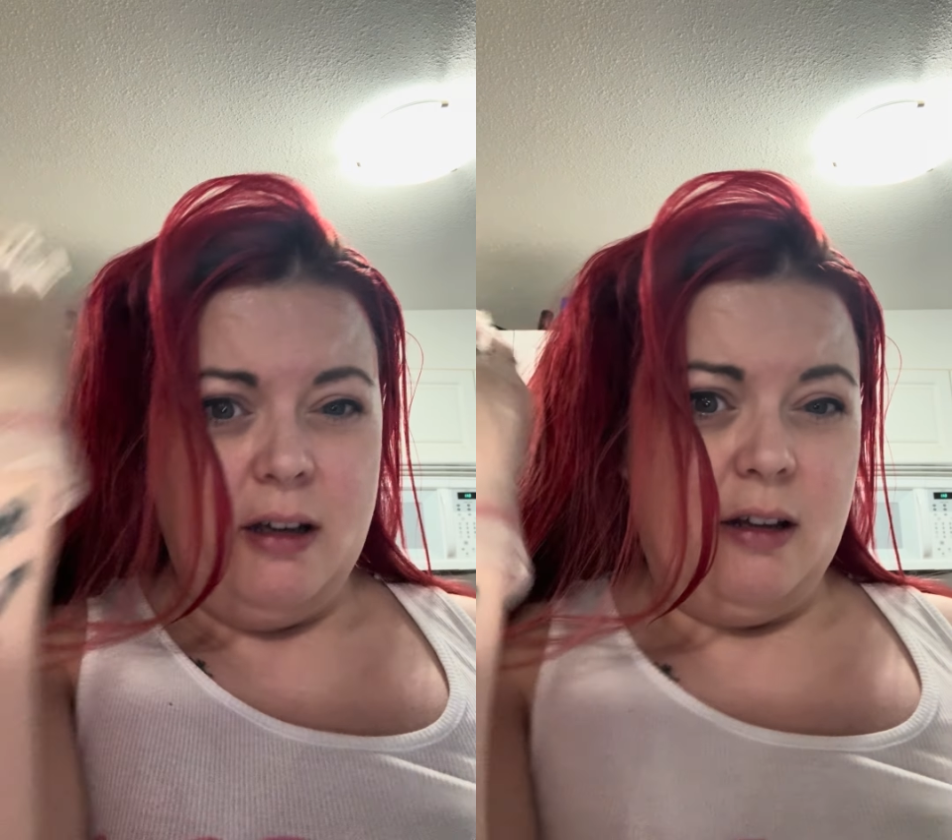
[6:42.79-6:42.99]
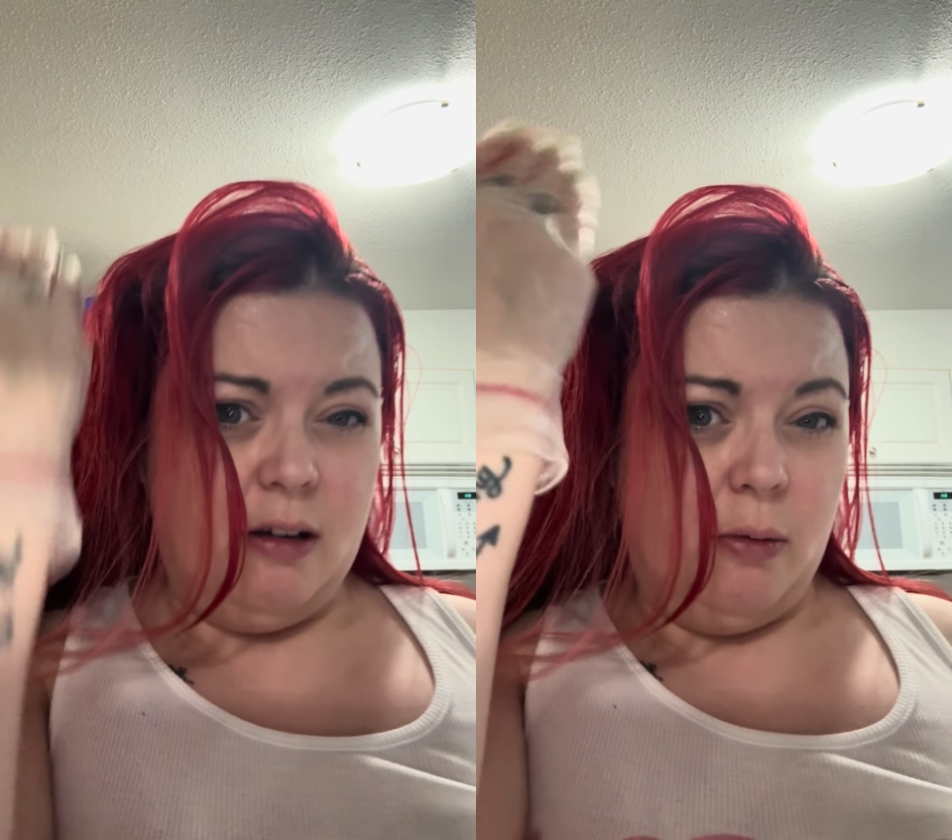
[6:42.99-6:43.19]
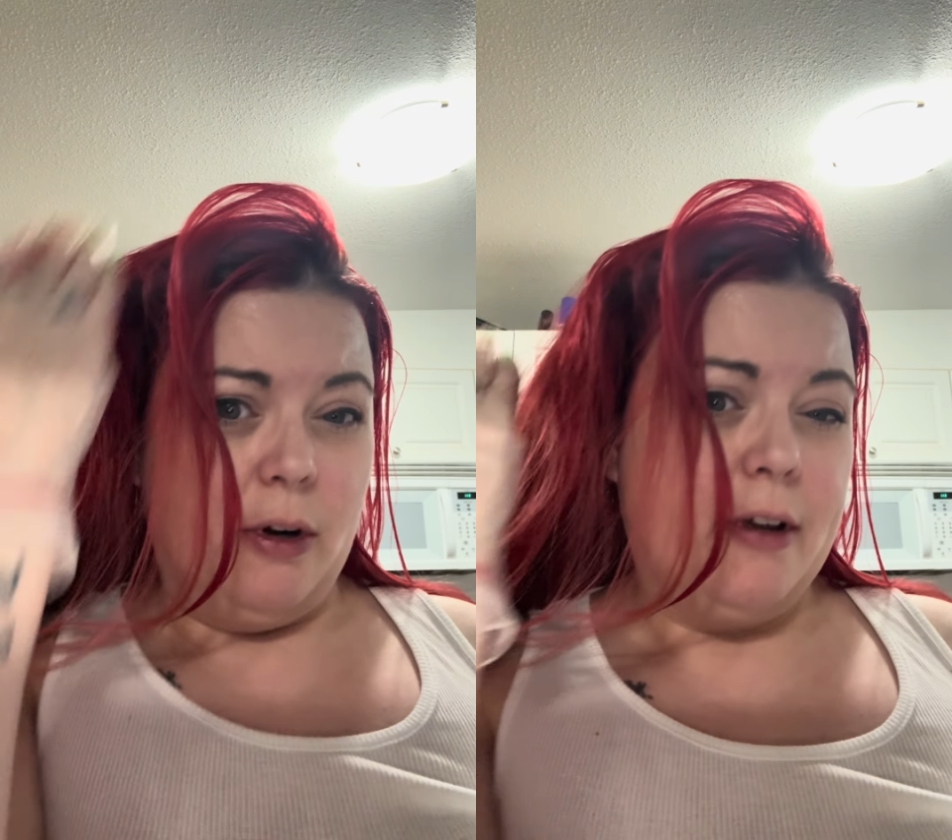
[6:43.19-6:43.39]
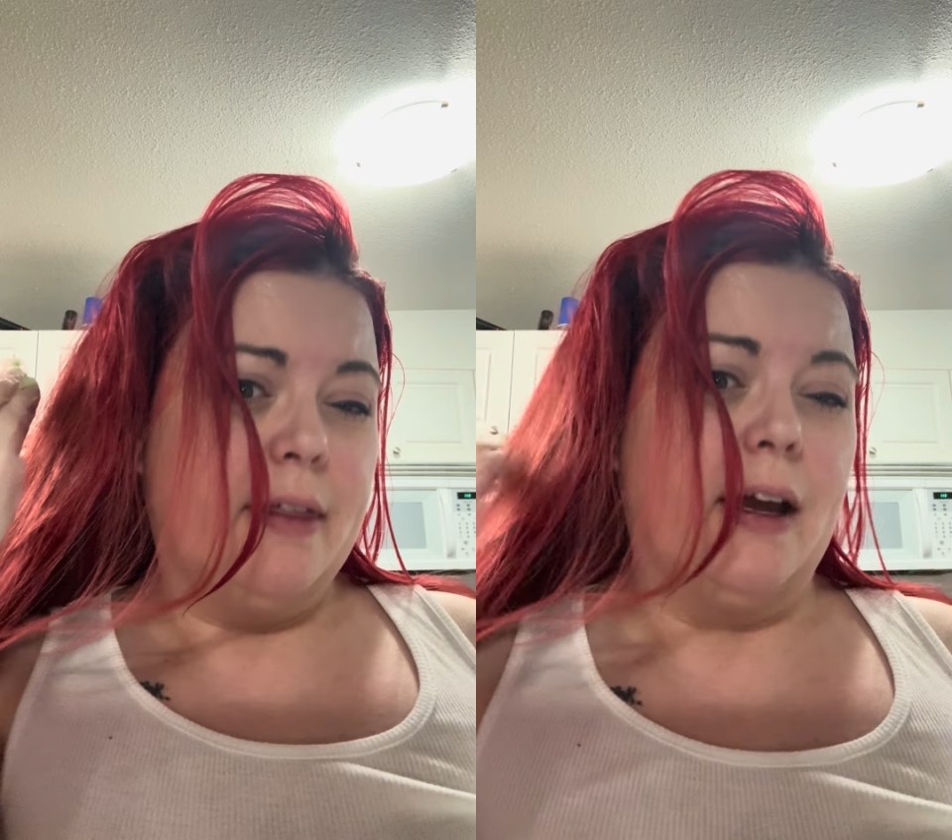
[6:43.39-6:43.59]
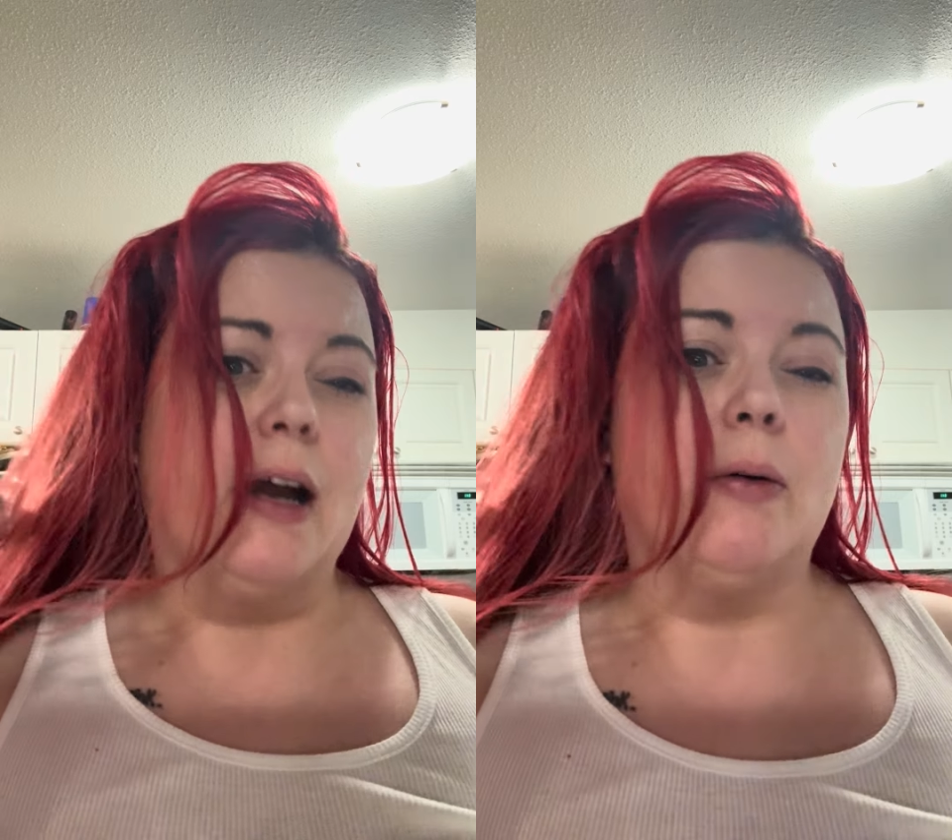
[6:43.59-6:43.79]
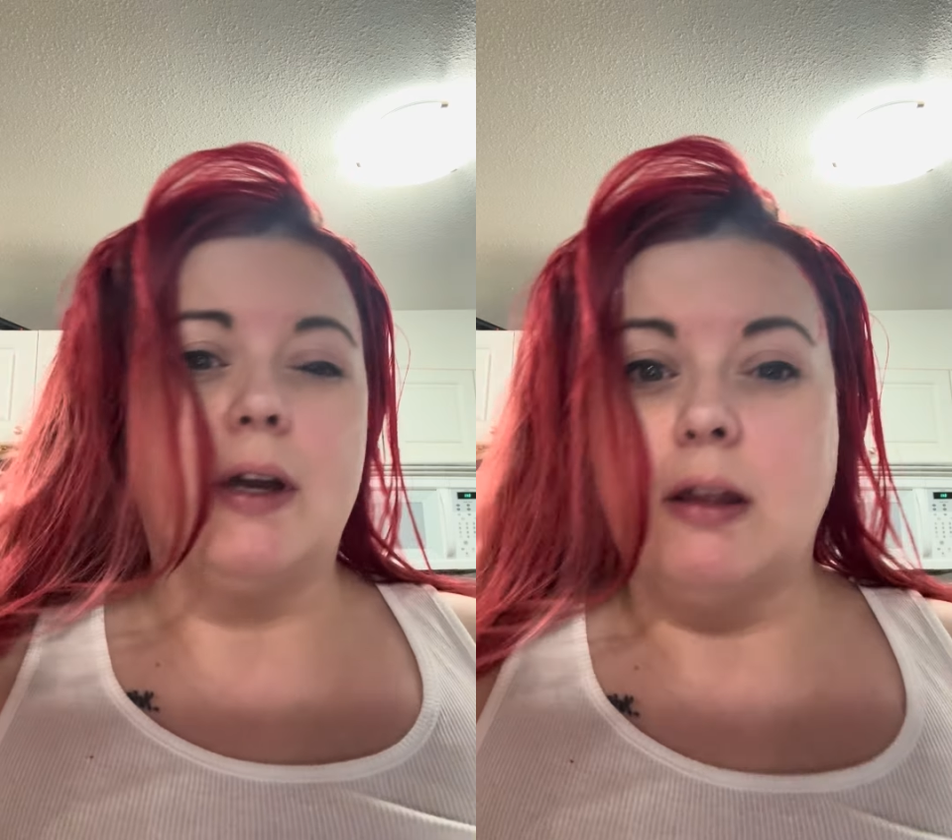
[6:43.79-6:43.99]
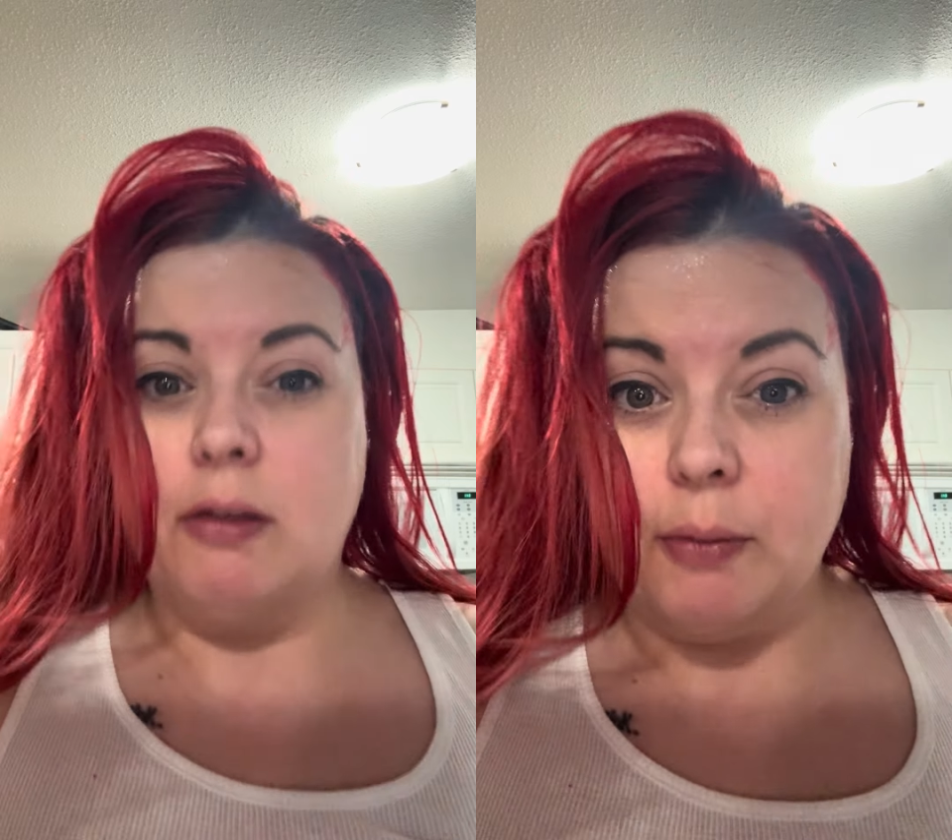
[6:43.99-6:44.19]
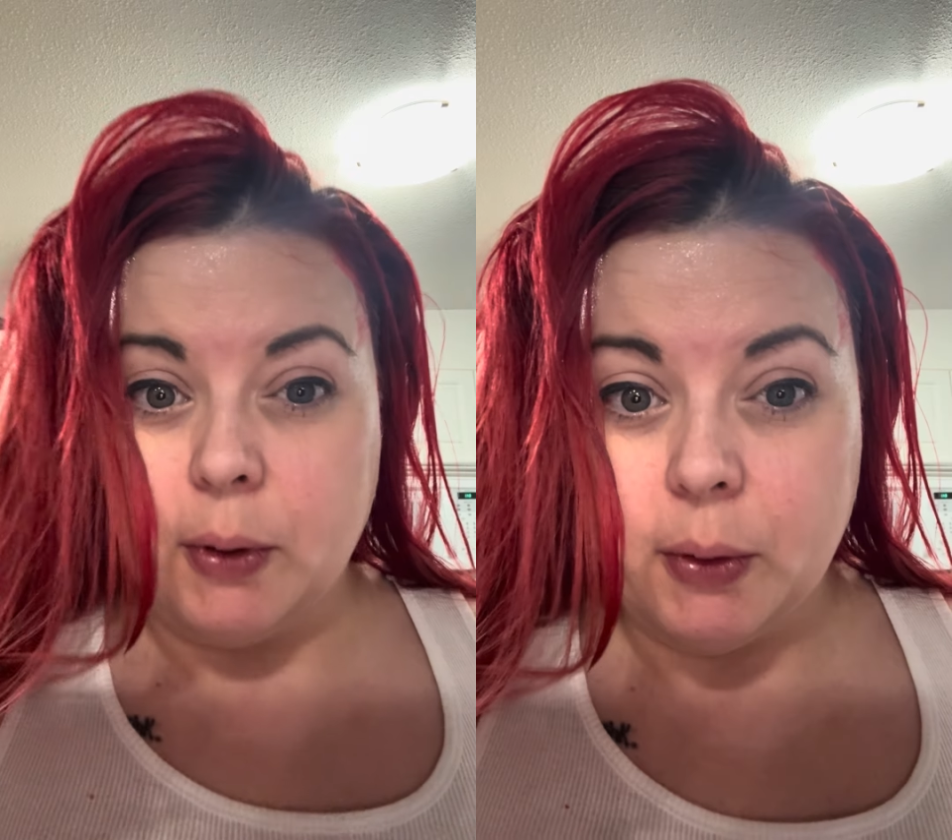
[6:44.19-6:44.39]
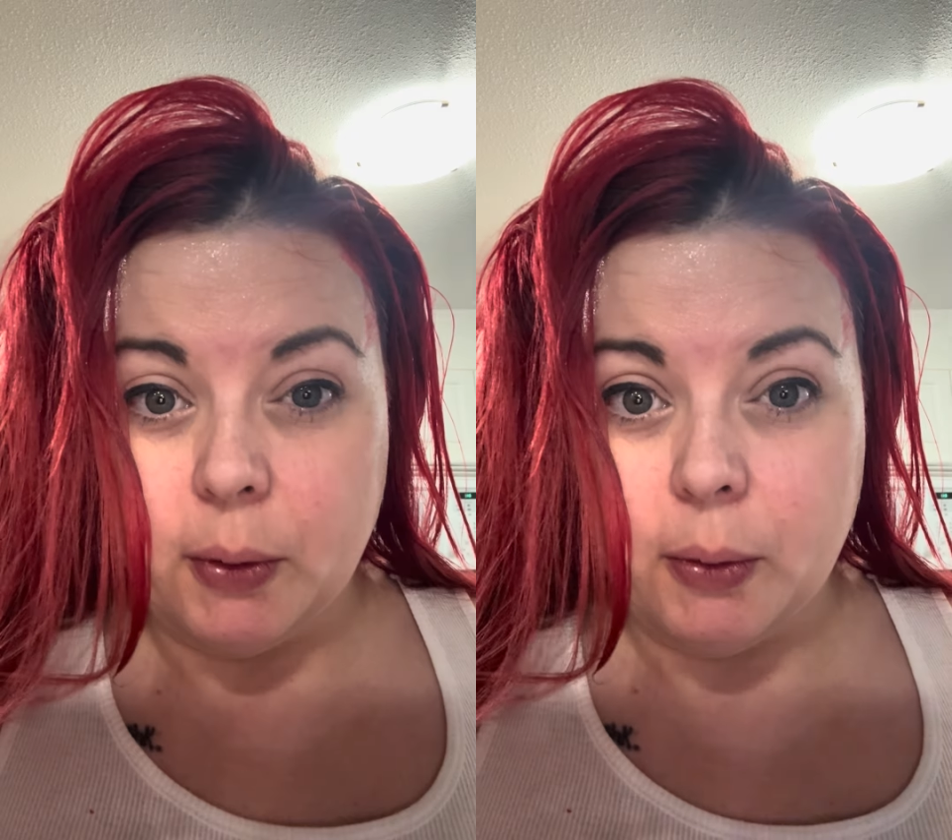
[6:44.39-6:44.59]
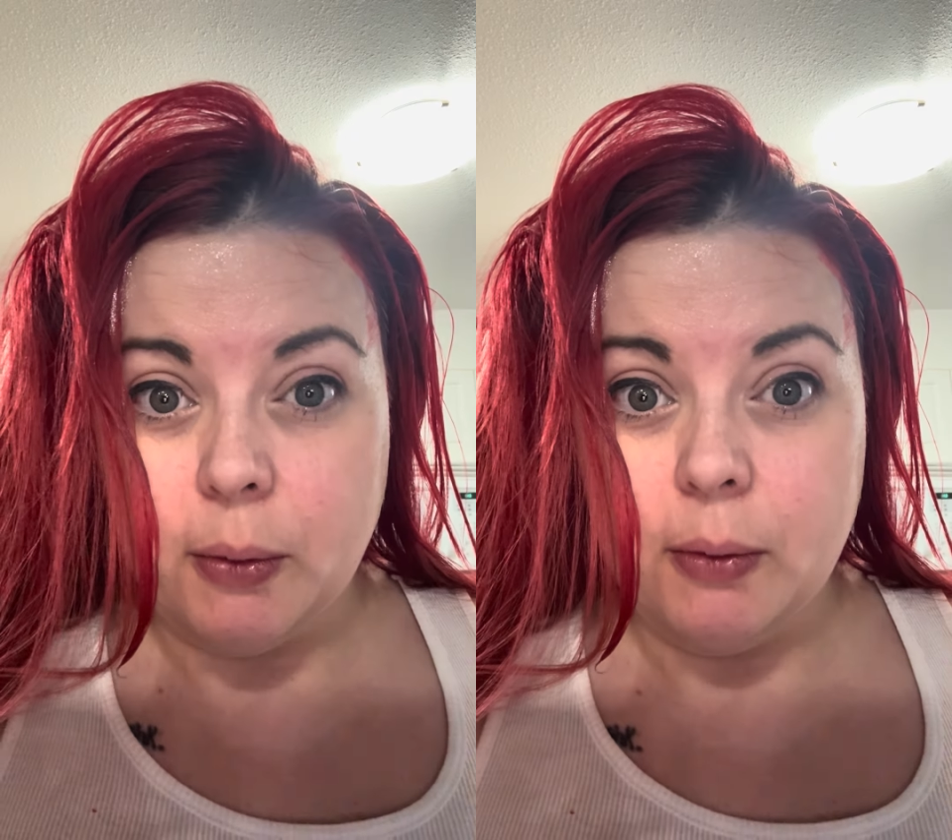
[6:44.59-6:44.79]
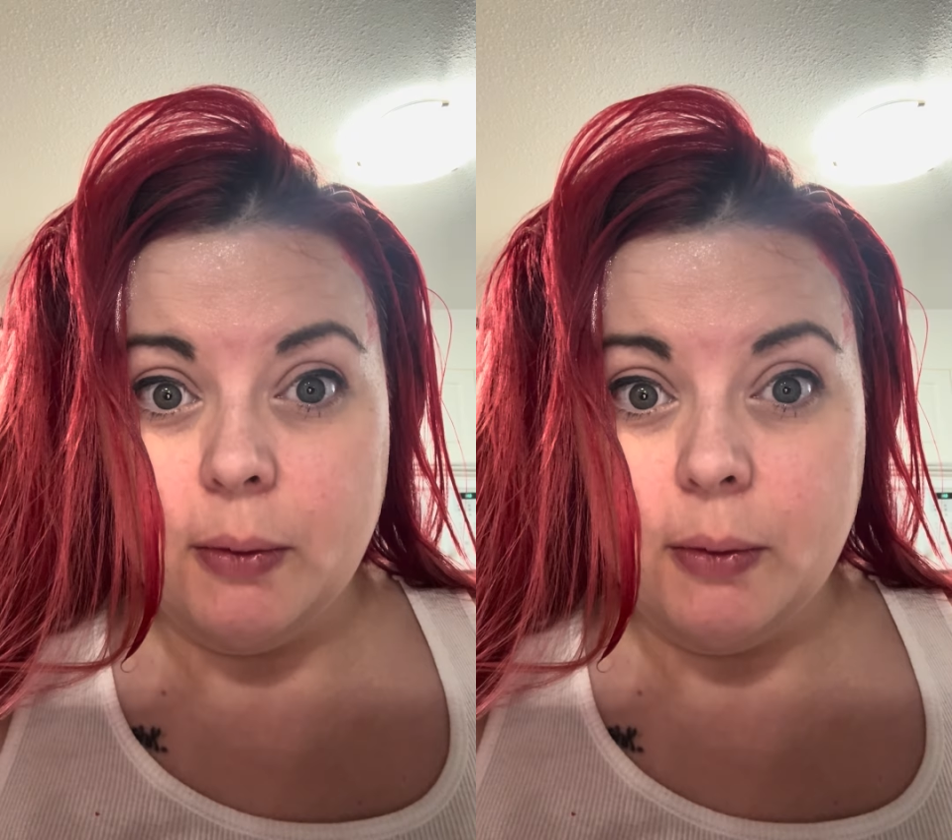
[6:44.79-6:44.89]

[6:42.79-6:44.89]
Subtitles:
and I'll work that way through